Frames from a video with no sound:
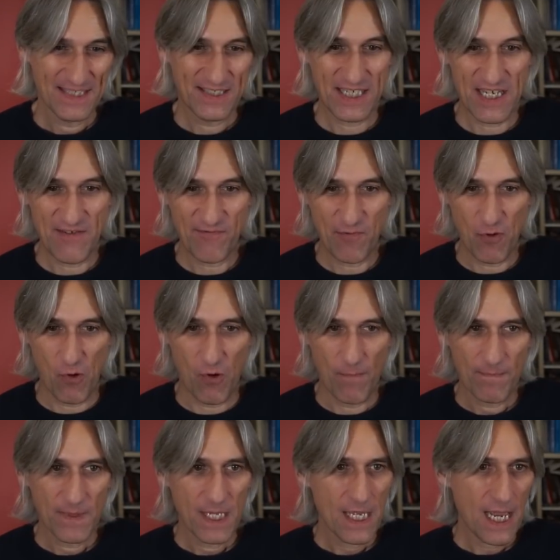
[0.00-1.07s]
d4.
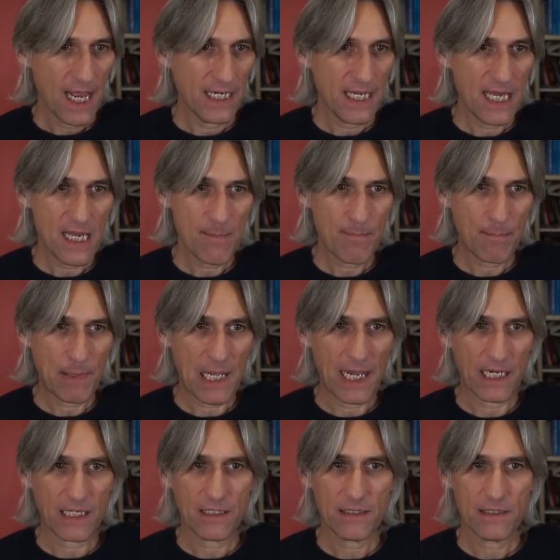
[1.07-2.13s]
And here
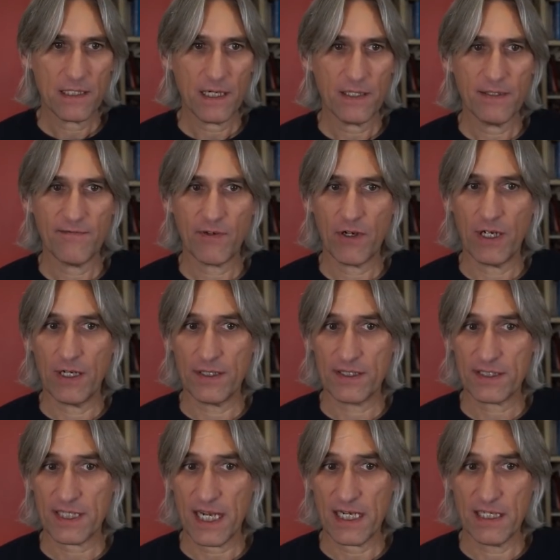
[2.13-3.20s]
black, I think very
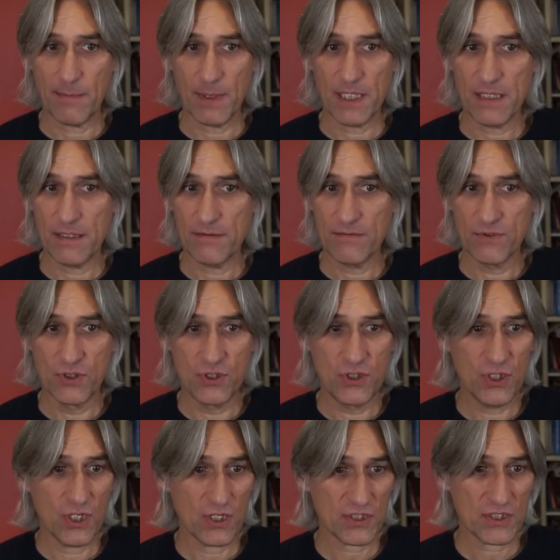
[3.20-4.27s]
understandably,
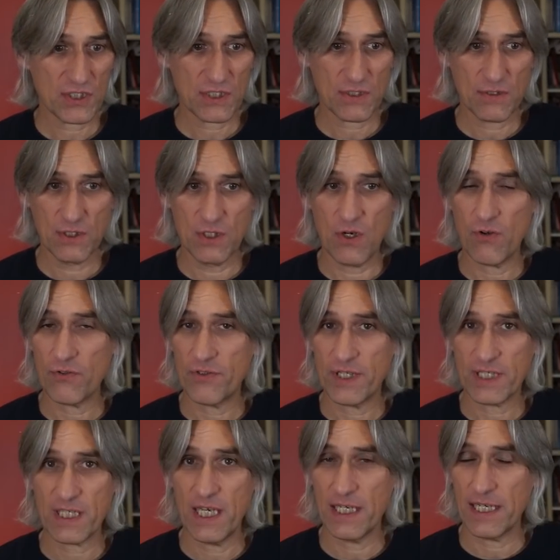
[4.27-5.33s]
just got the
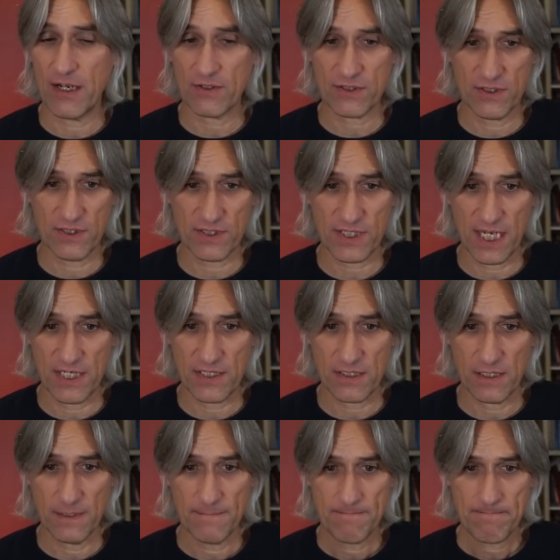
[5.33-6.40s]
king out of the
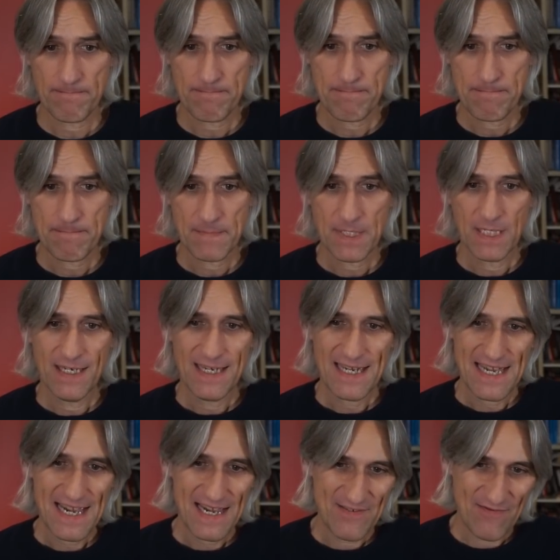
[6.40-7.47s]
centre.
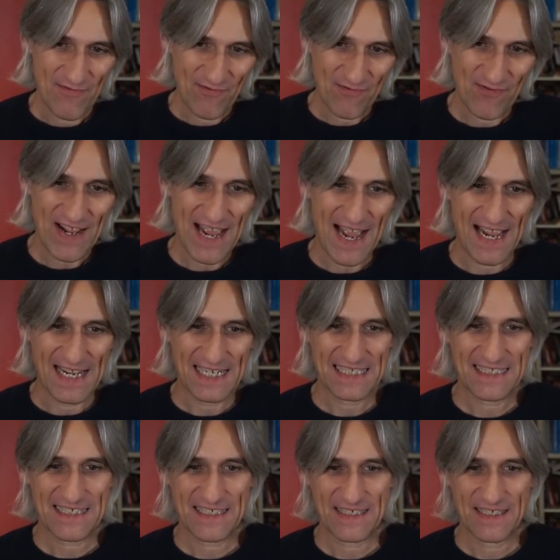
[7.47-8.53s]
In
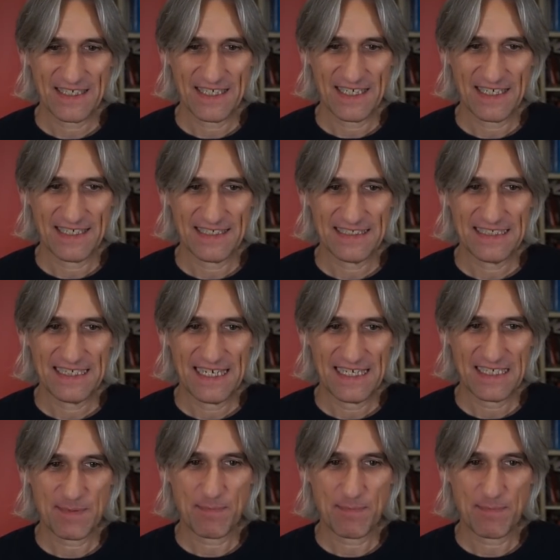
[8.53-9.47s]
fact, it's